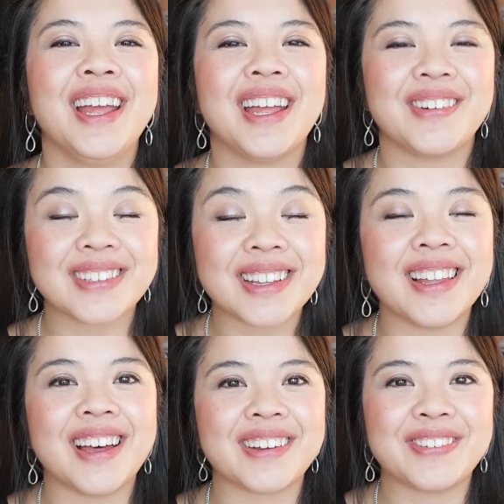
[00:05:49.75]
It was a
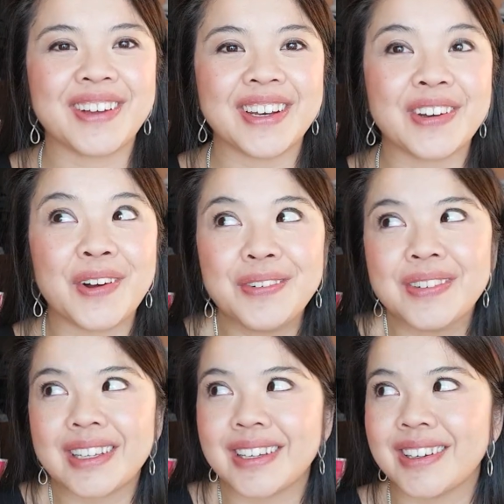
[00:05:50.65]
lot of fun, and
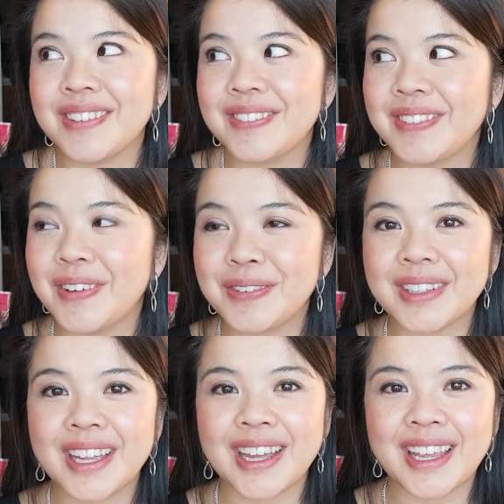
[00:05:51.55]
hopefully, you know,
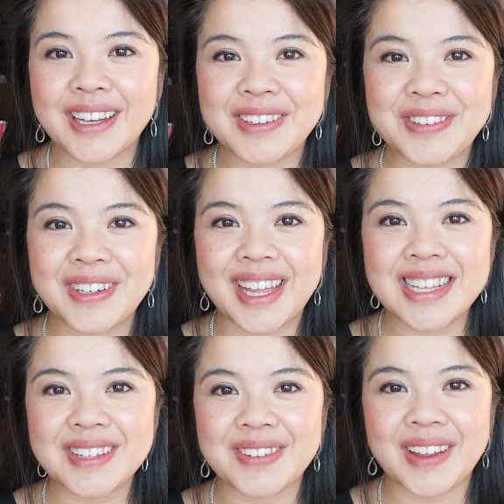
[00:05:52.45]
hopefully I get to do it again
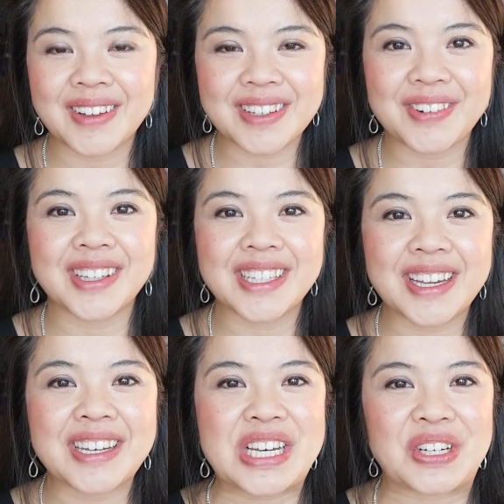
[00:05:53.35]
sometime because I really
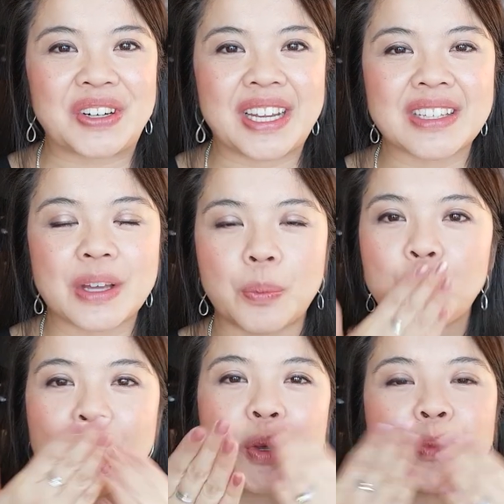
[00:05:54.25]
did enjoy it. So,
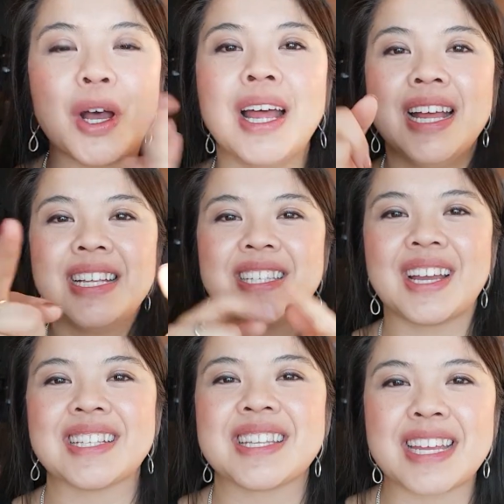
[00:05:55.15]
mwah, mwah, mwah. See you
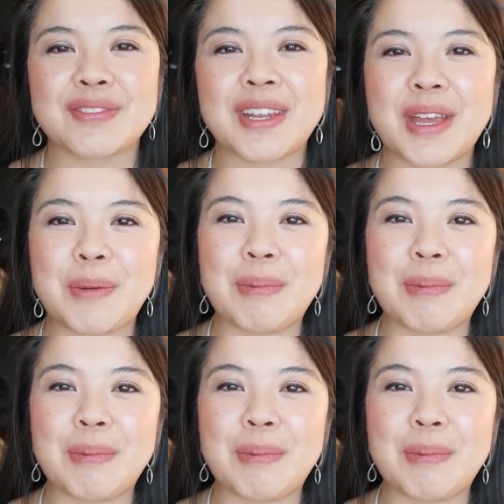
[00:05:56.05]
guys in the next video.